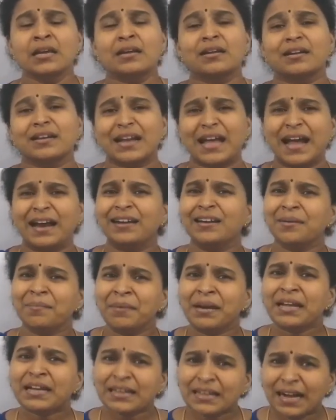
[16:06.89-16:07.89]

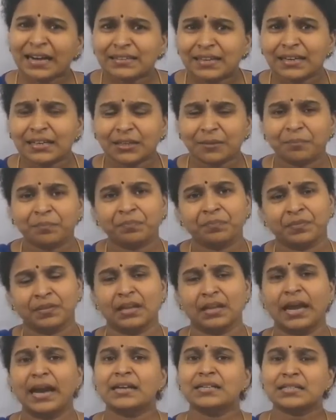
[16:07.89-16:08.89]
randomly cut it
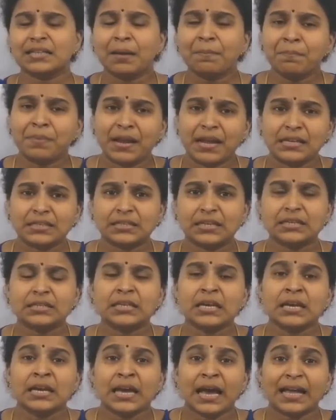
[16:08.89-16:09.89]
at some places
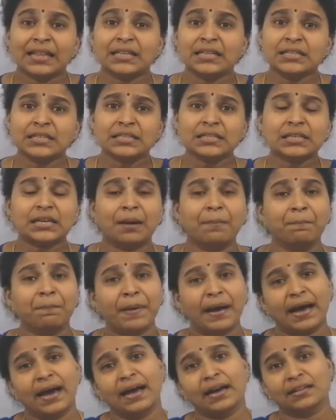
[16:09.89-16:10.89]
and then just
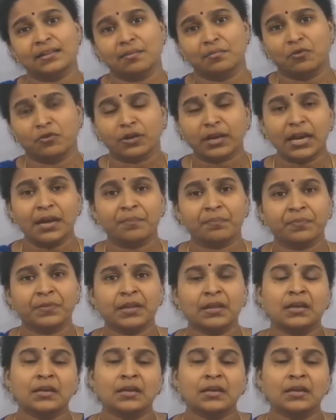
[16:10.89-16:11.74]
compare them, okay?